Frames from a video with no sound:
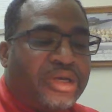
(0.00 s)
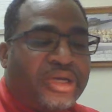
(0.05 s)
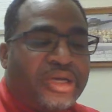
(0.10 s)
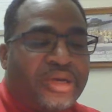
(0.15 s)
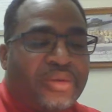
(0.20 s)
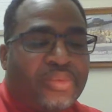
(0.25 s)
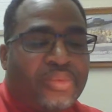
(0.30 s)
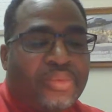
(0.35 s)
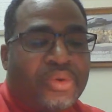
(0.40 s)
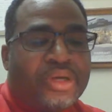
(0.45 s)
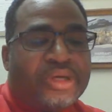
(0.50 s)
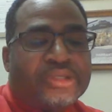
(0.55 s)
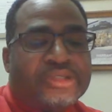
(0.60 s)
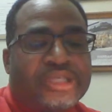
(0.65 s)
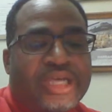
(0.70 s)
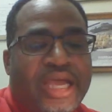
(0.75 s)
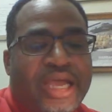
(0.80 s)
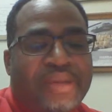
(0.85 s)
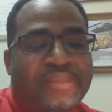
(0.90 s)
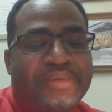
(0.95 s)
and what is
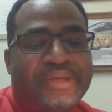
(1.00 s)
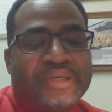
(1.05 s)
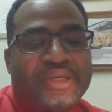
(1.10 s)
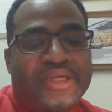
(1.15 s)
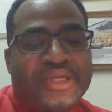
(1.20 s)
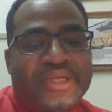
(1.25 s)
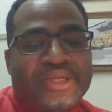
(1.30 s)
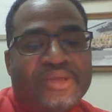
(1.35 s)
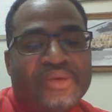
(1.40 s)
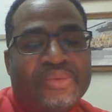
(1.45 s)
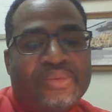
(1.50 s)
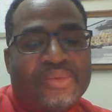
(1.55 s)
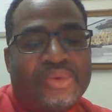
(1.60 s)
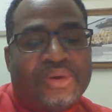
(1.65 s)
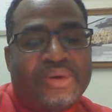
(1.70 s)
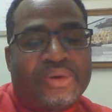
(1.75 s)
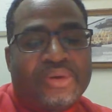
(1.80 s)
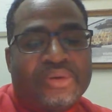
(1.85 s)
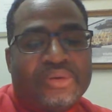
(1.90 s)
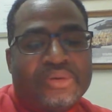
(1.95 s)
happening in the
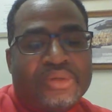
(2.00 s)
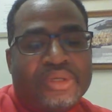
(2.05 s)
world